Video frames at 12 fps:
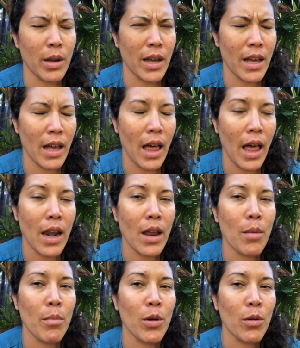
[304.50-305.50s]

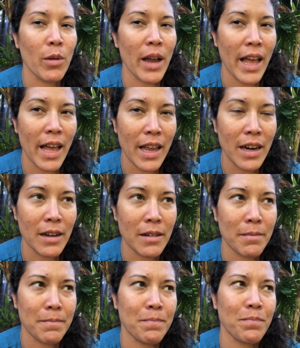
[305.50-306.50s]
catamaran
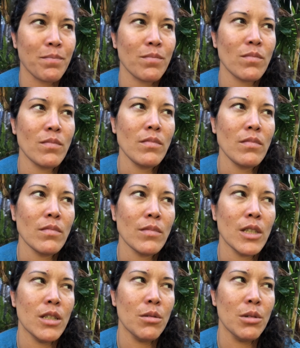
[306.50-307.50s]

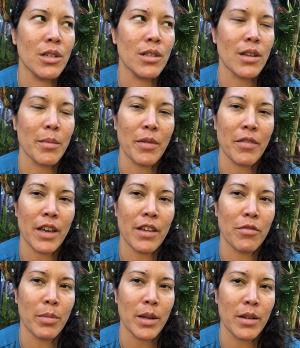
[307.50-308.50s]
which is not my
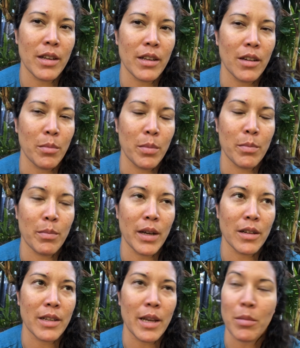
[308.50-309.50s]
fave, but you, know,
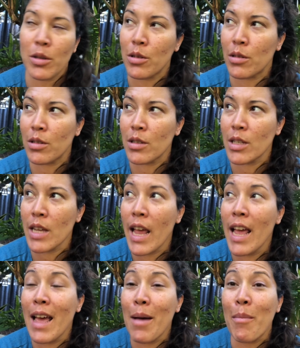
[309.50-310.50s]
beggars can't be choosers.
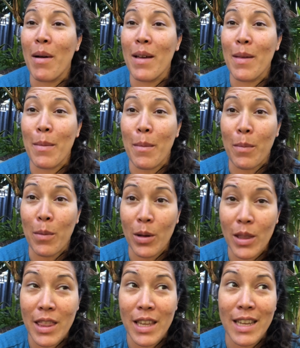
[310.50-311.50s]
The
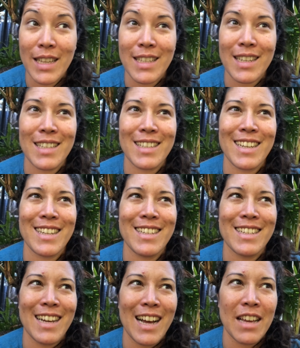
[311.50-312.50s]
good thing is it's a
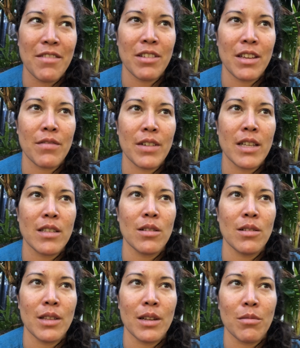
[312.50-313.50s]
diving
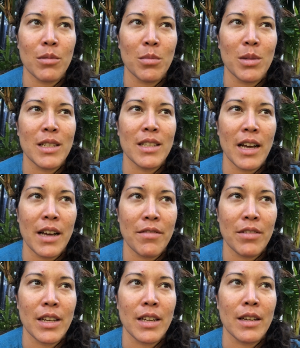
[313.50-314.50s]
vessel. There will be
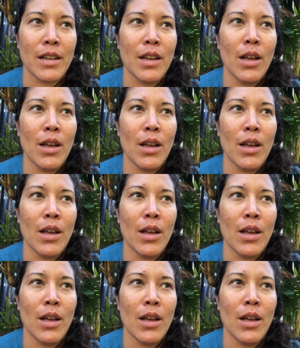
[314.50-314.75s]
diving